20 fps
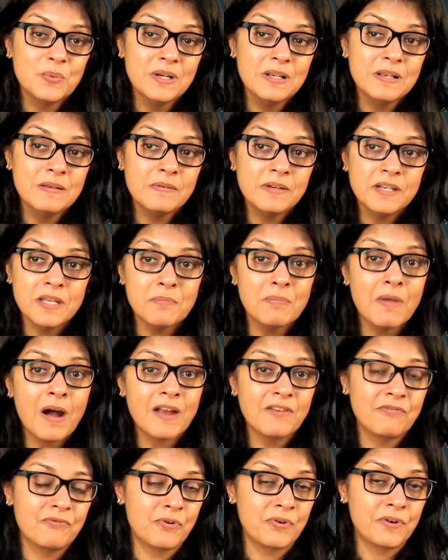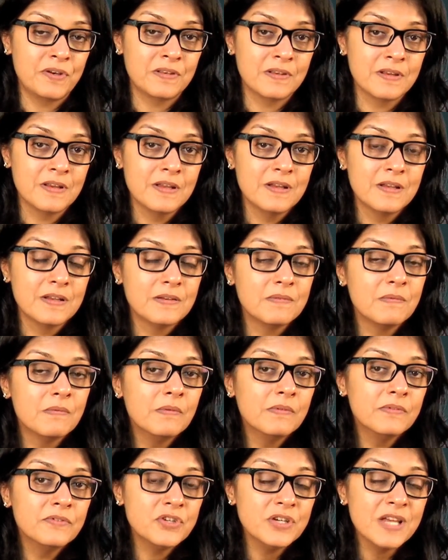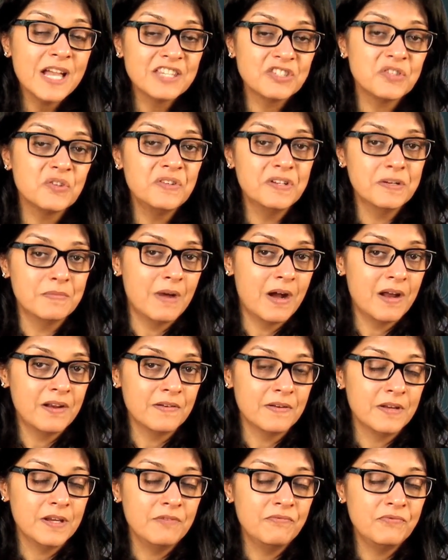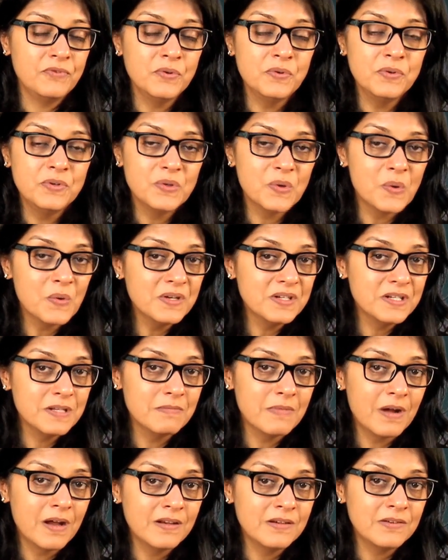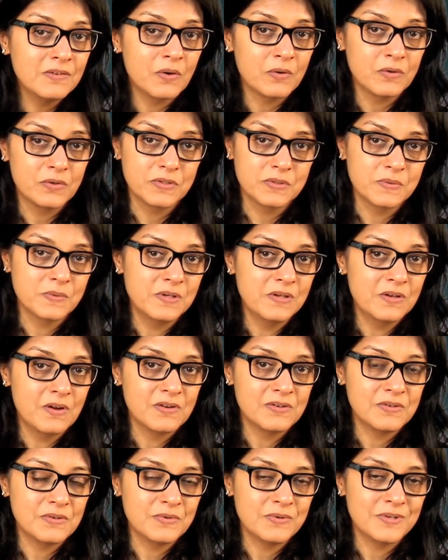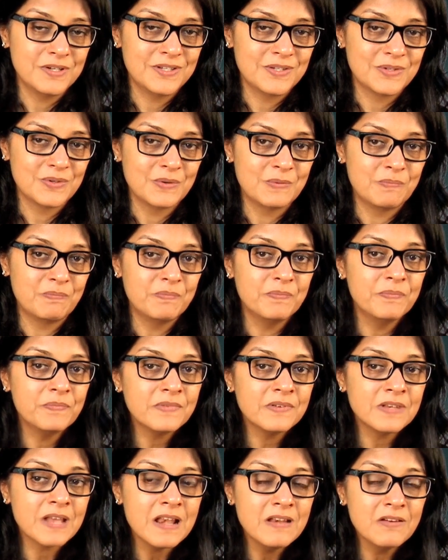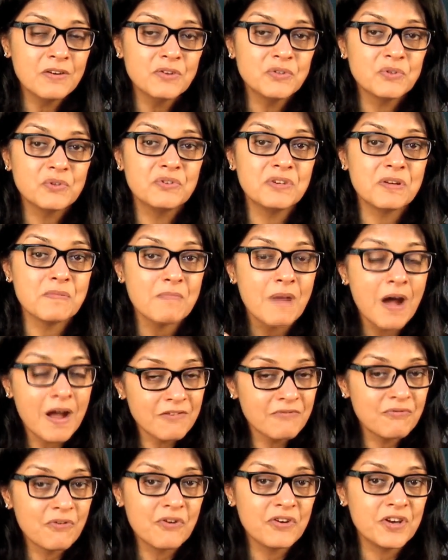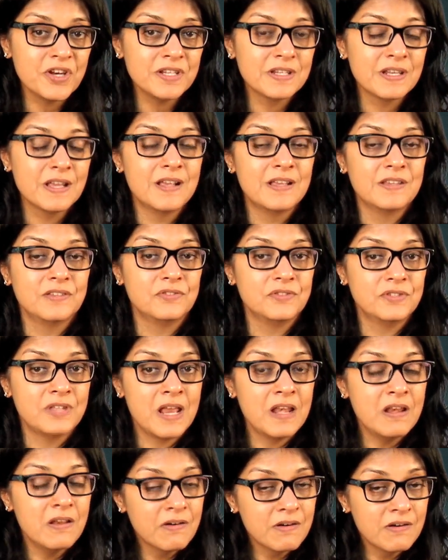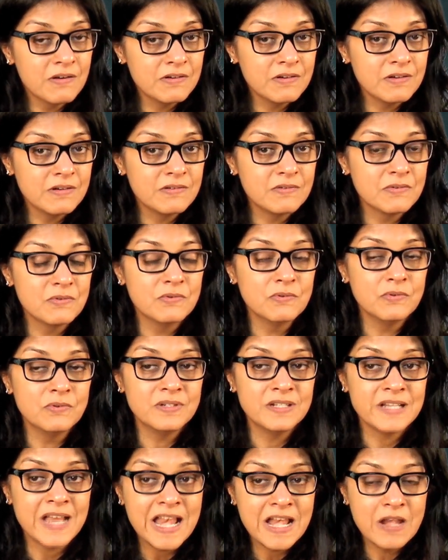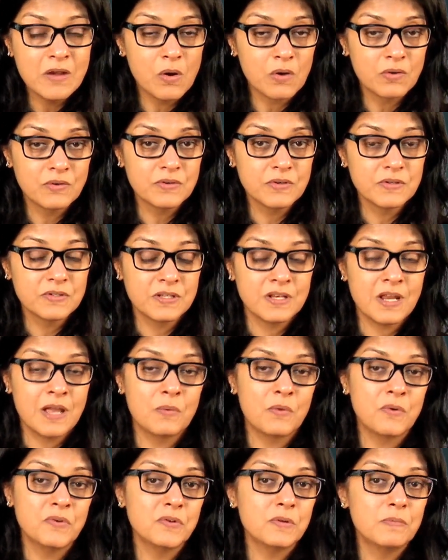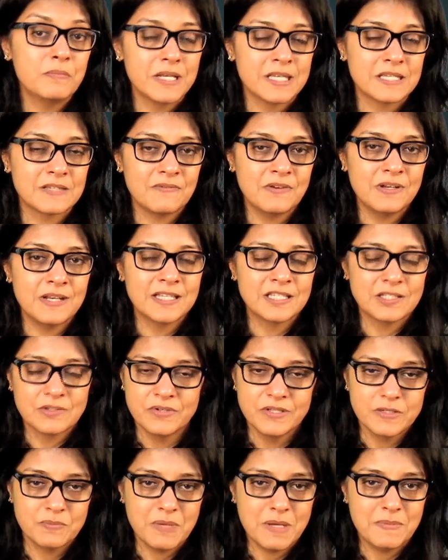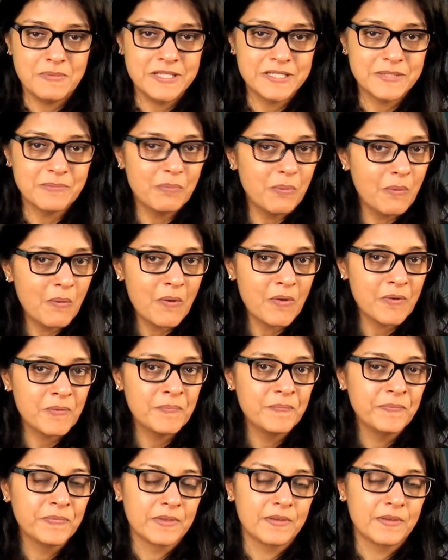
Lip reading: will demand for it. She has to demand. If you do not demand, doctors will not do it. So tell her to demand for it, tell her to tell doctors that I want to breastfeed as soon as baby is born,